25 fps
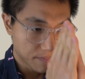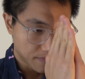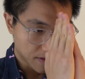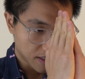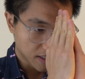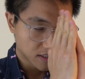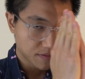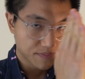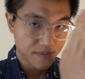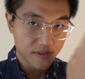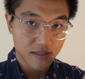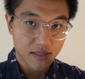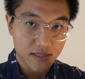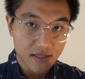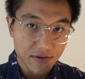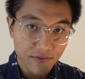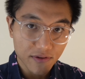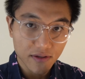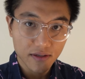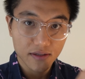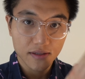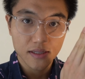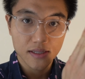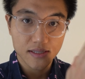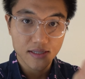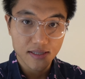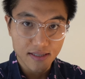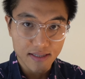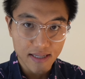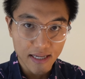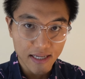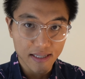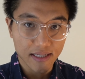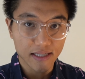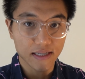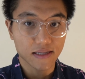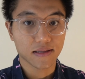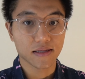By specifically
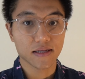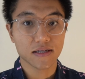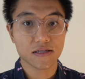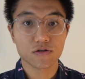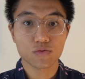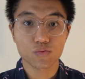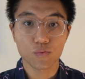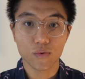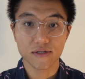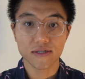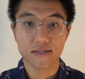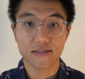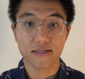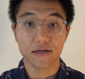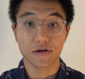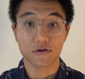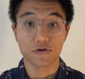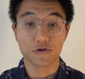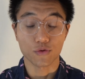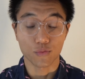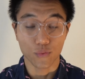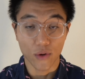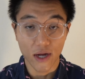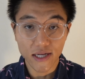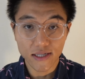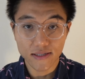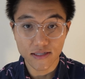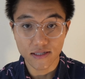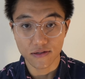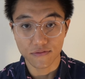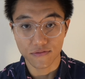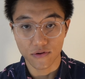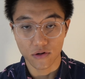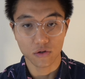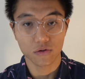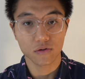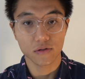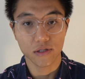stating this was their
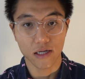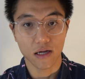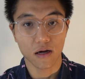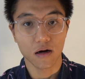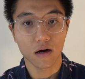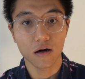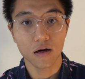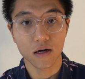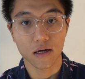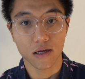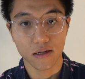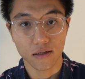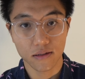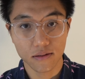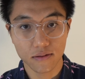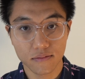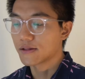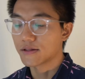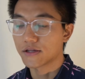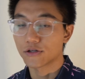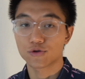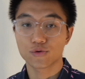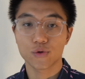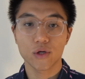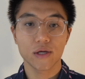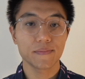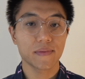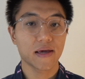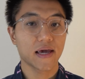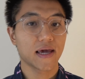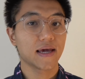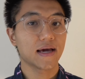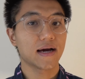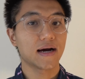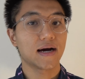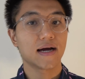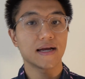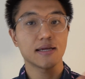directive early on, the Dream
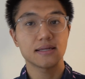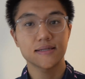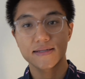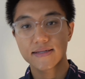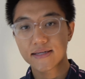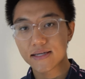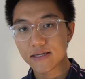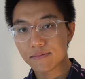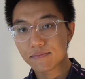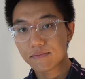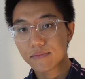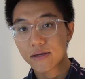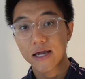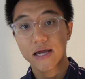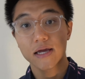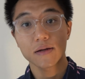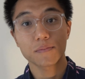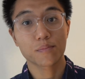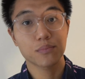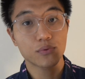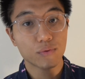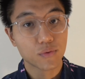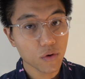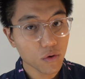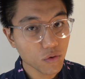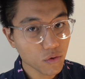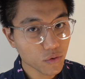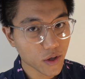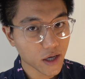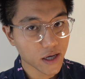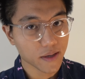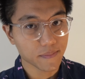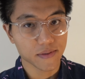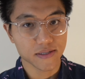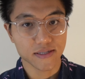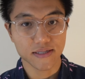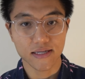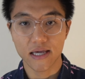A I team and
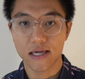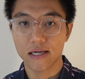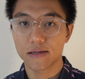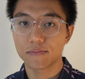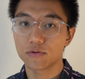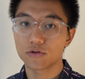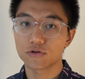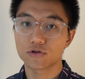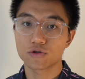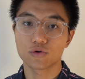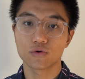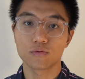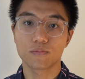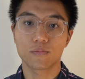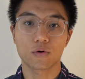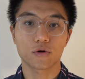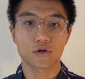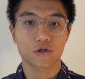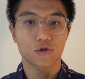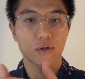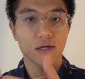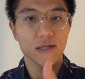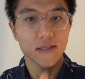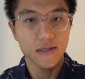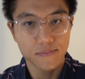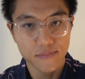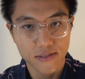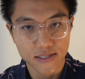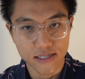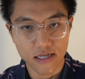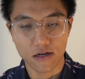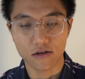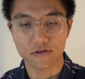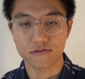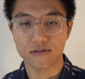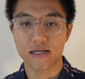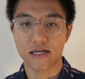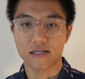program is able to portray
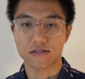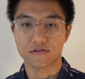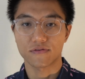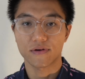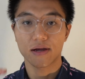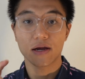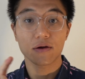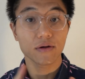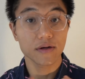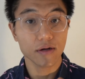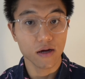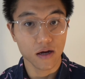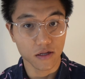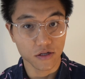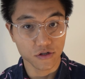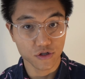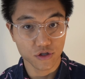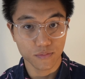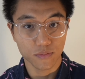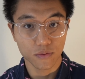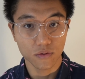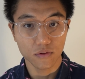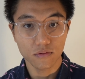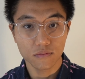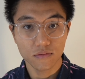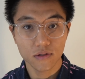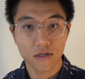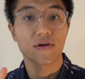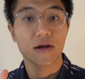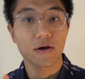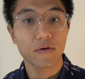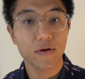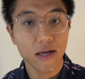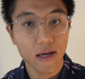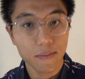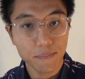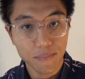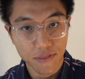themselves as very knowledgeable,
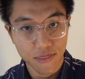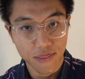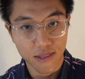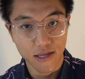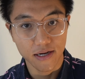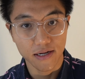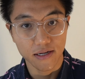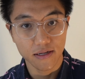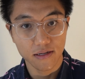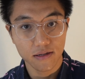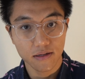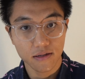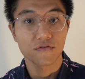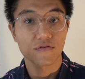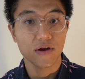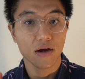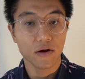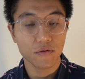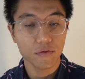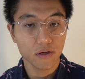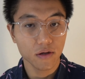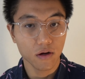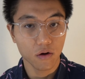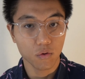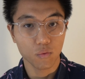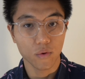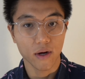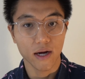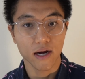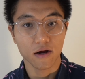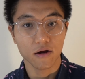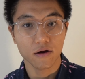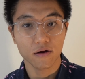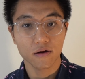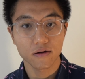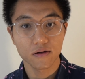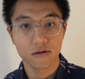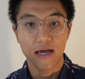very empathetic, very
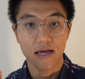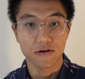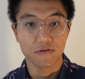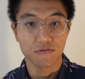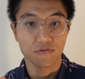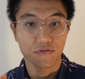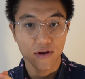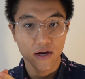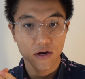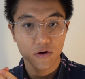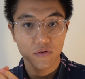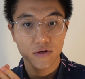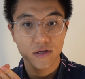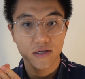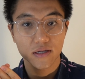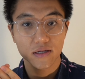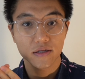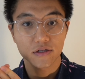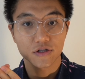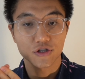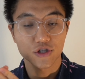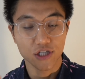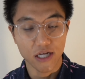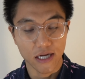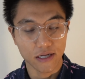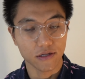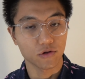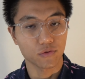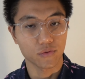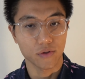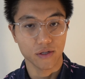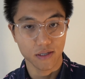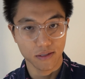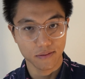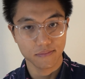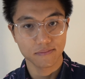aware, and very genuine.